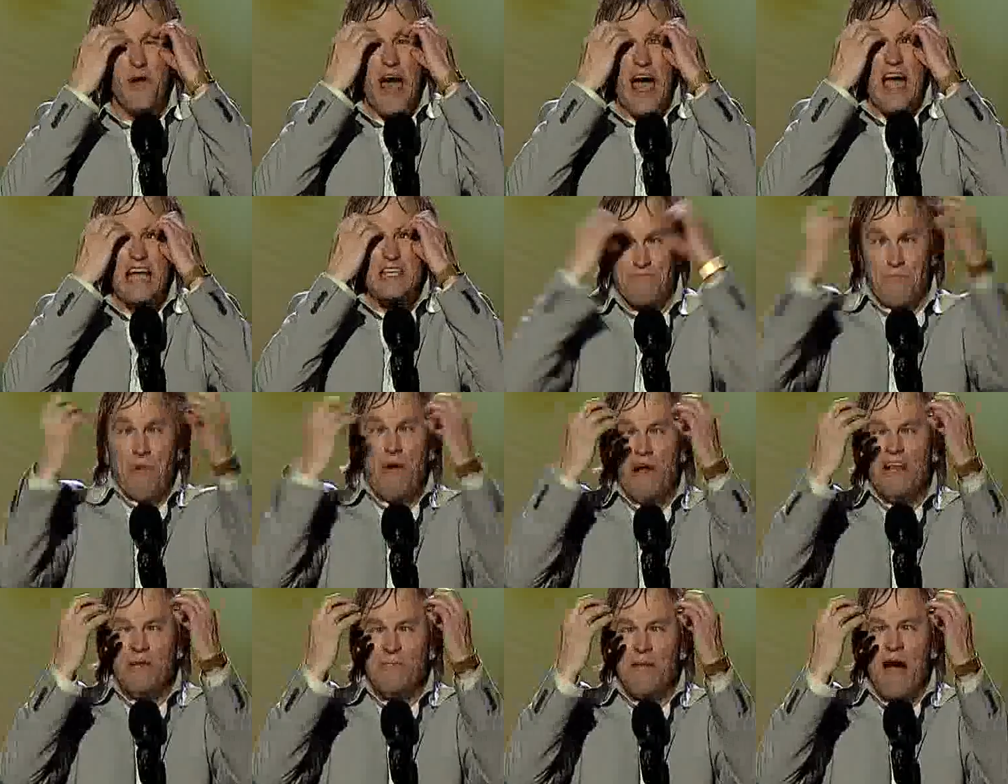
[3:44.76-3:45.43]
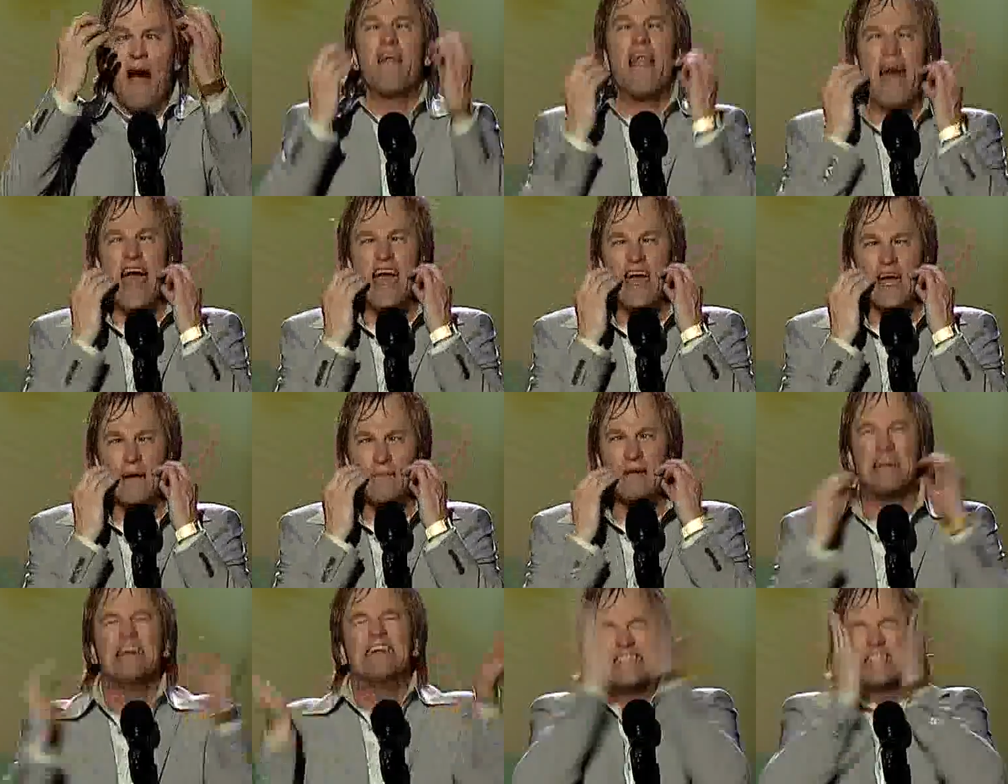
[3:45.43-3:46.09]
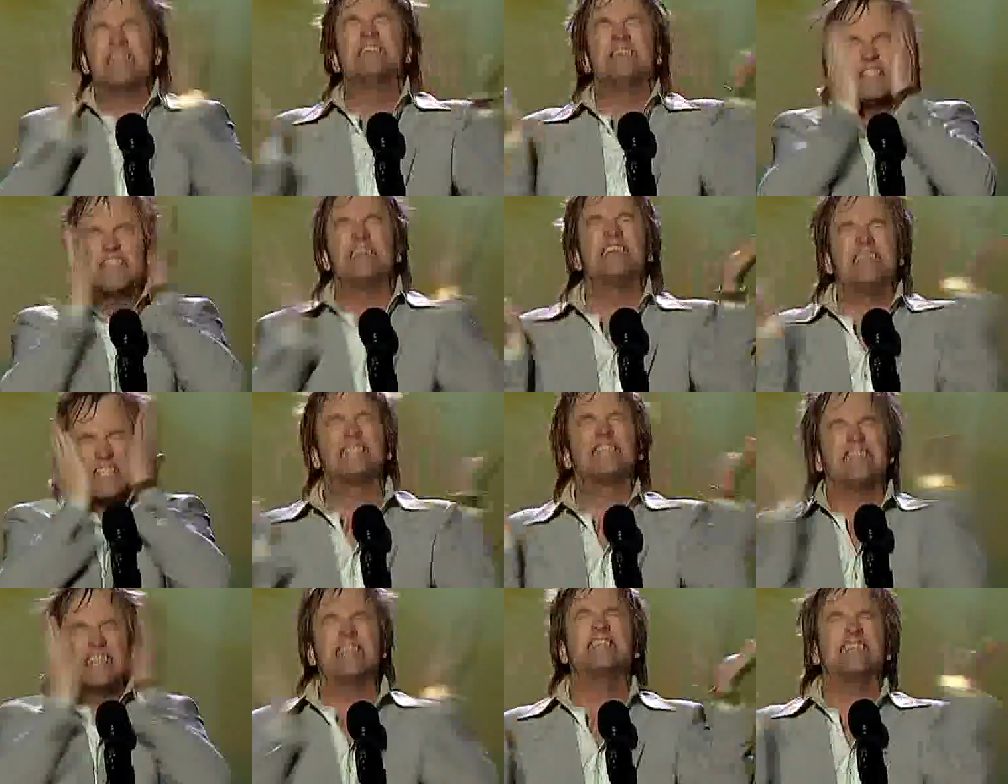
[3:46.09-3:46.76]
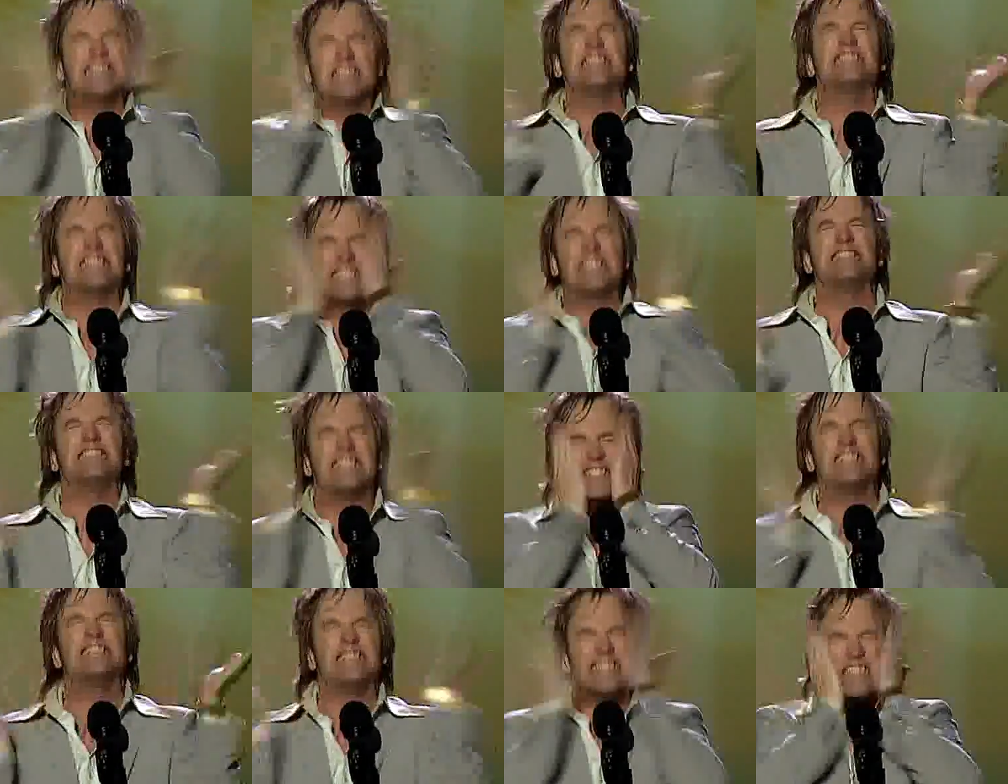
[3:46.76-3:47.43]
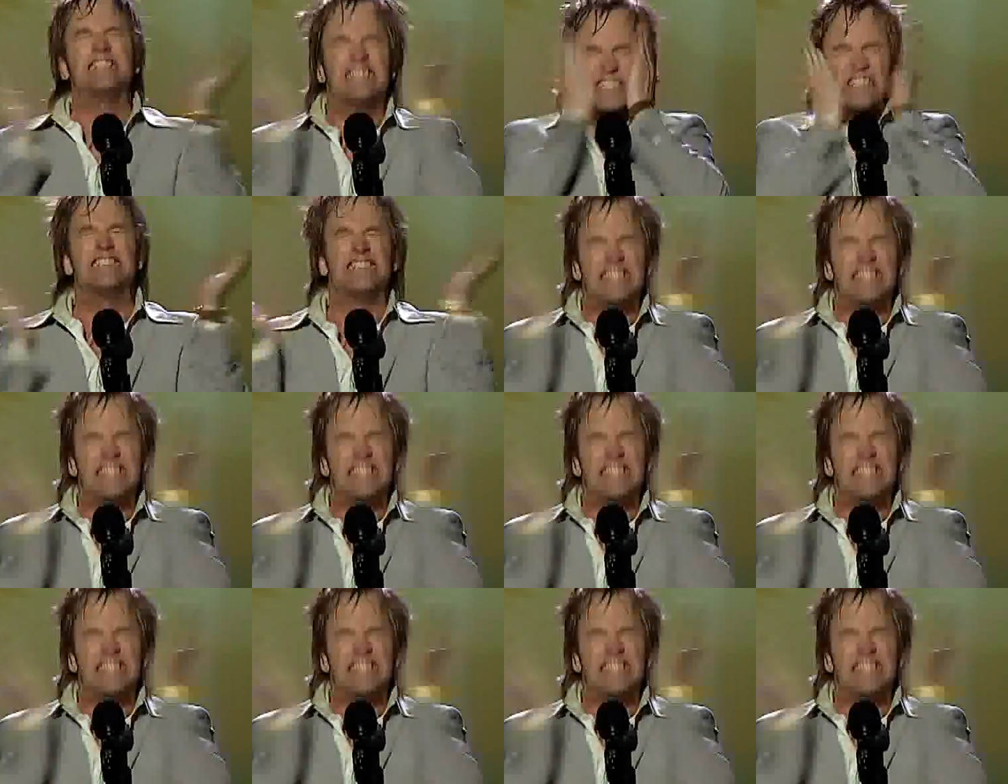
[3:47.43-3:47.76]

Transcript: your eyes, pull them out, hang them here, do this. There you go.